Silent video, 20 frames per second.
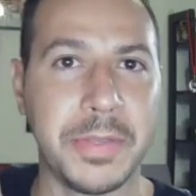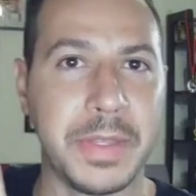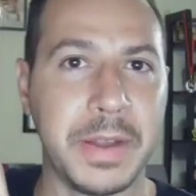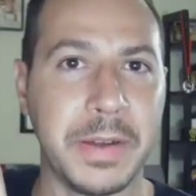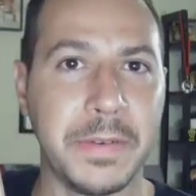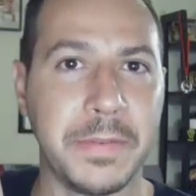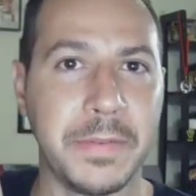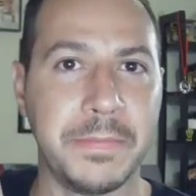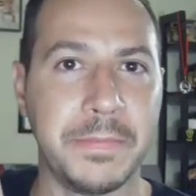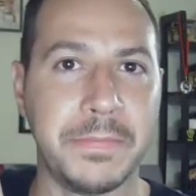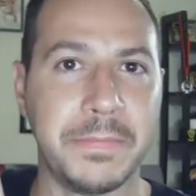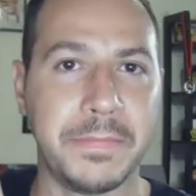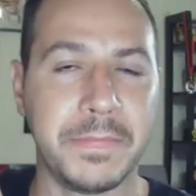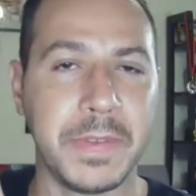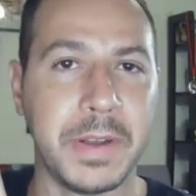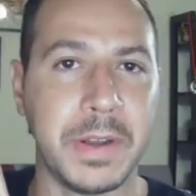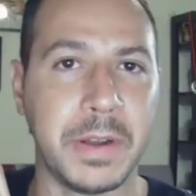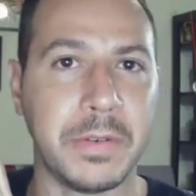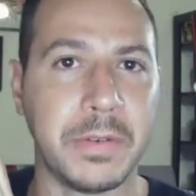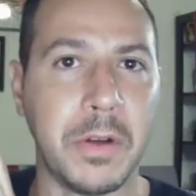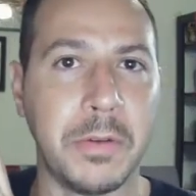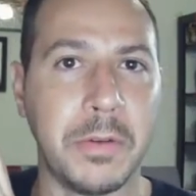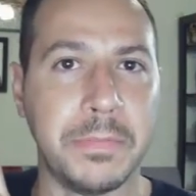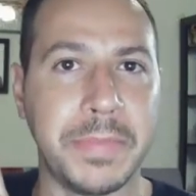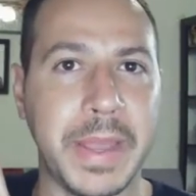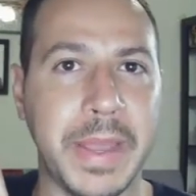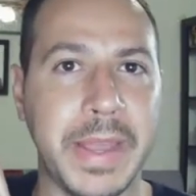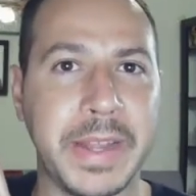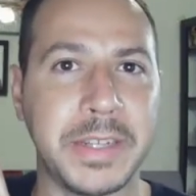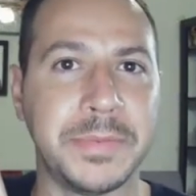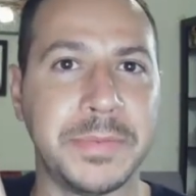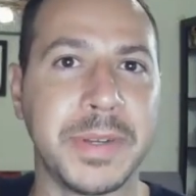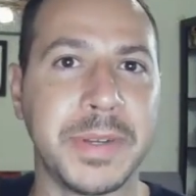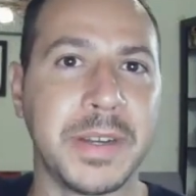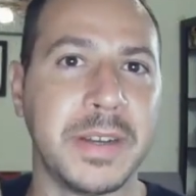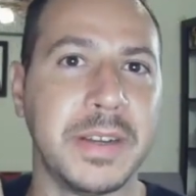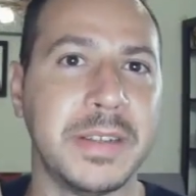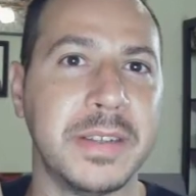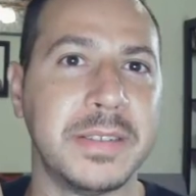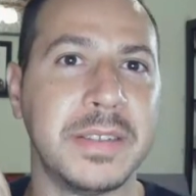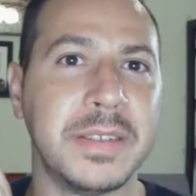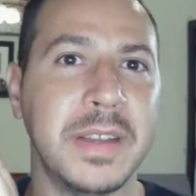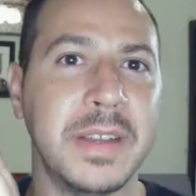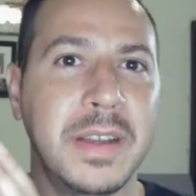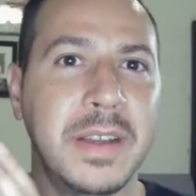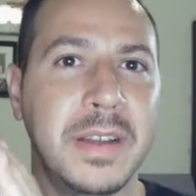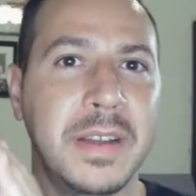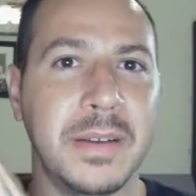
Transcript: on their you know homepage because